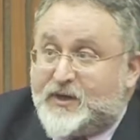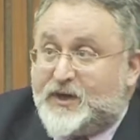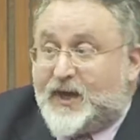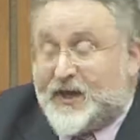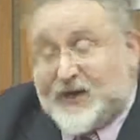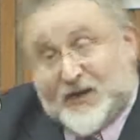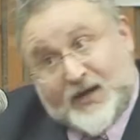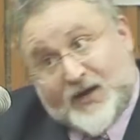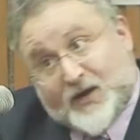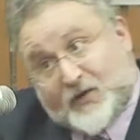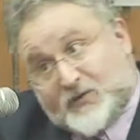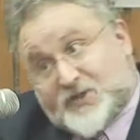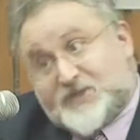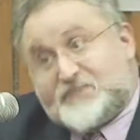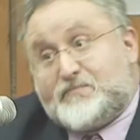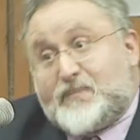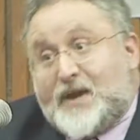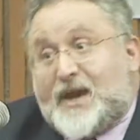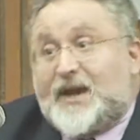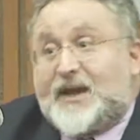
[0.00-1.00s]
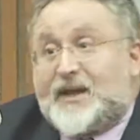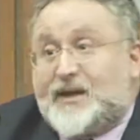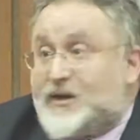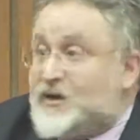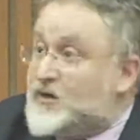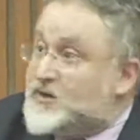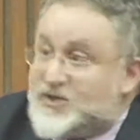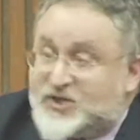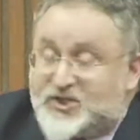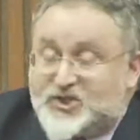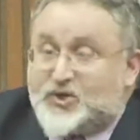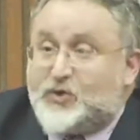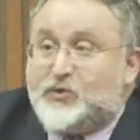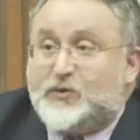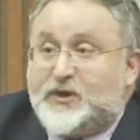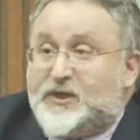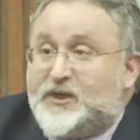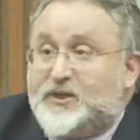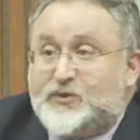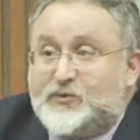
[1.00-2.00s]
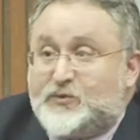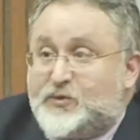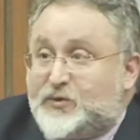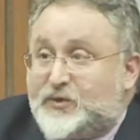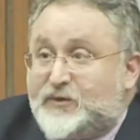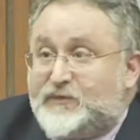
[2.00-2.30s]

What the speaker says: And now is back solely in the world